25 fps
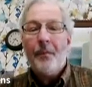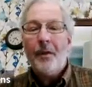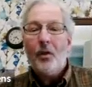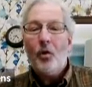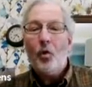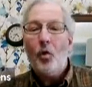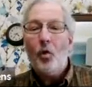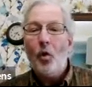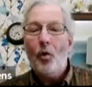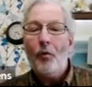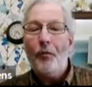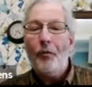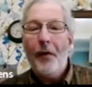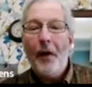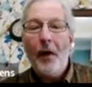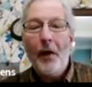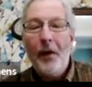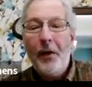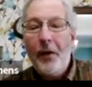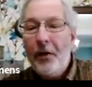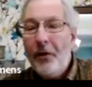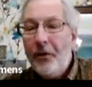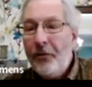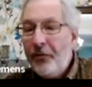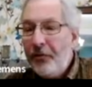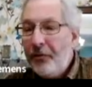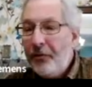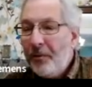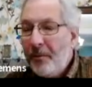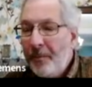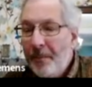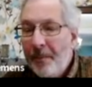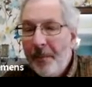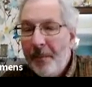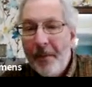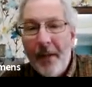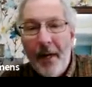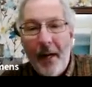Cool failures,
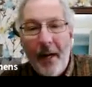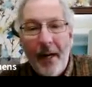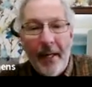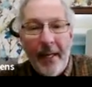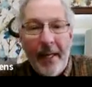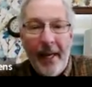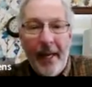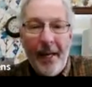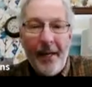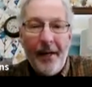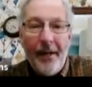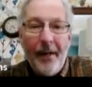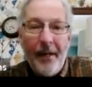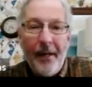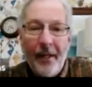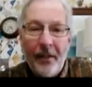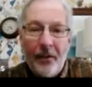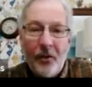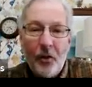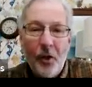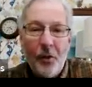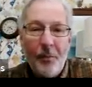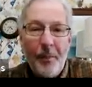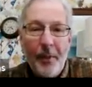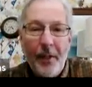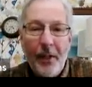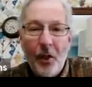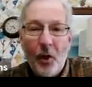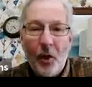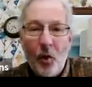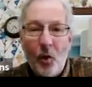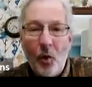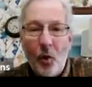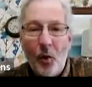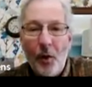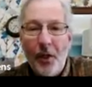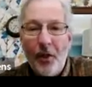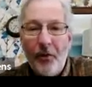again, it could be the
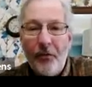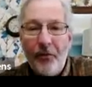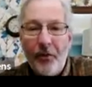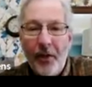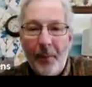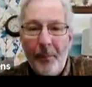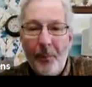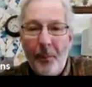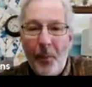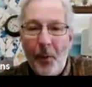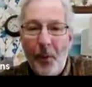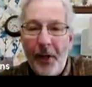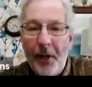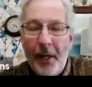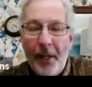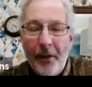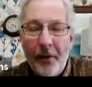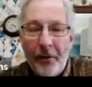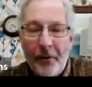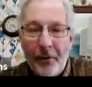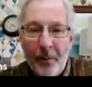cooling set point on the